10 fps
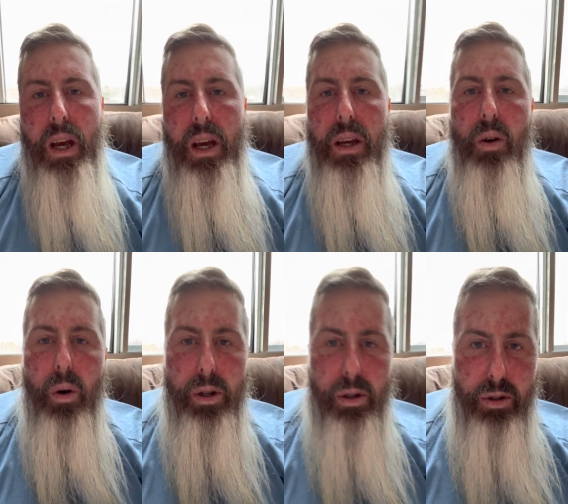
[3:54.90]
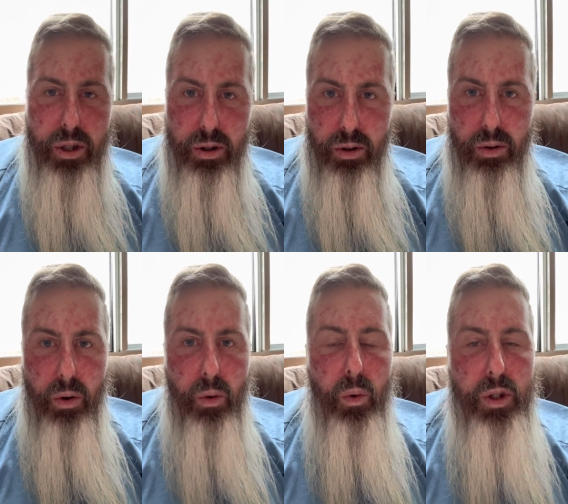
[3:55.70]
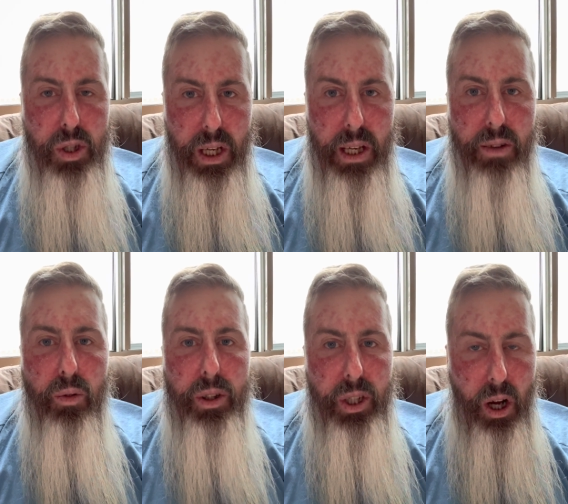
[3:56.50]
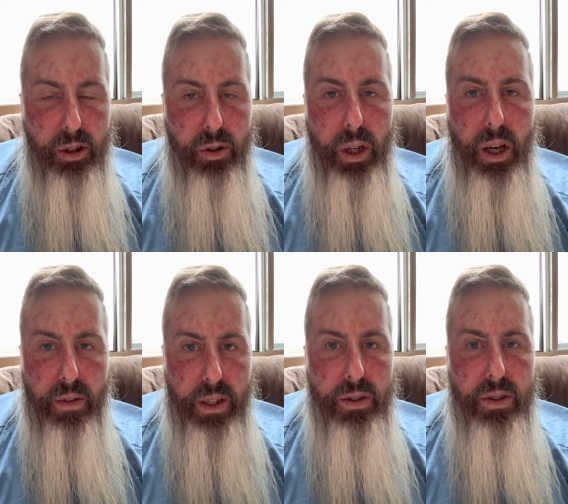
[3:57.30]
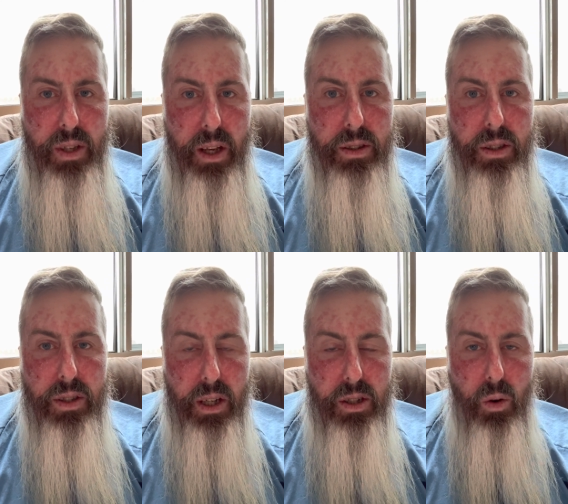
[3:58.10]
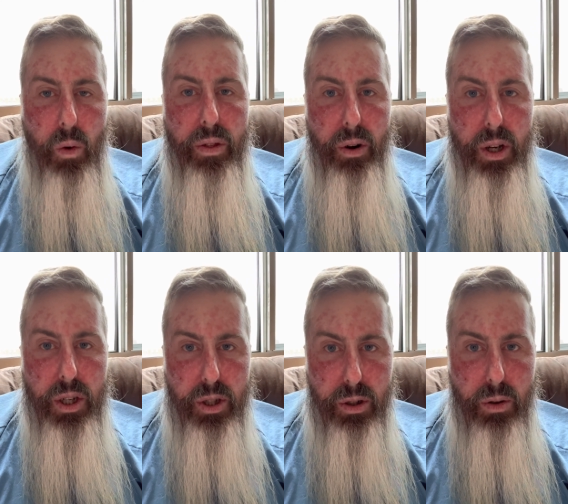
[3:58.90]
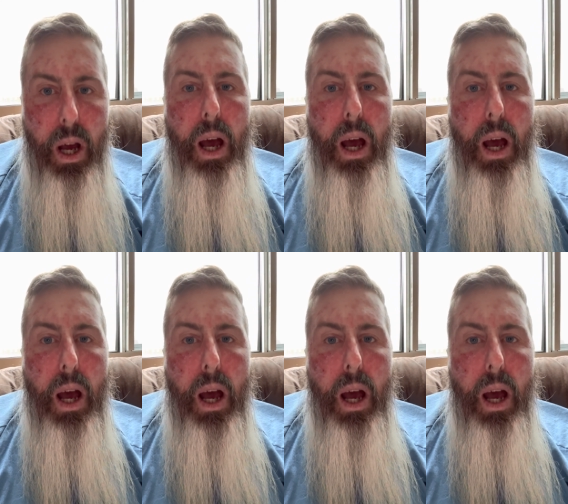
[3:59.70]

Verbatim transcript: In order to receive what the Doctrine and Covenants says in section 132,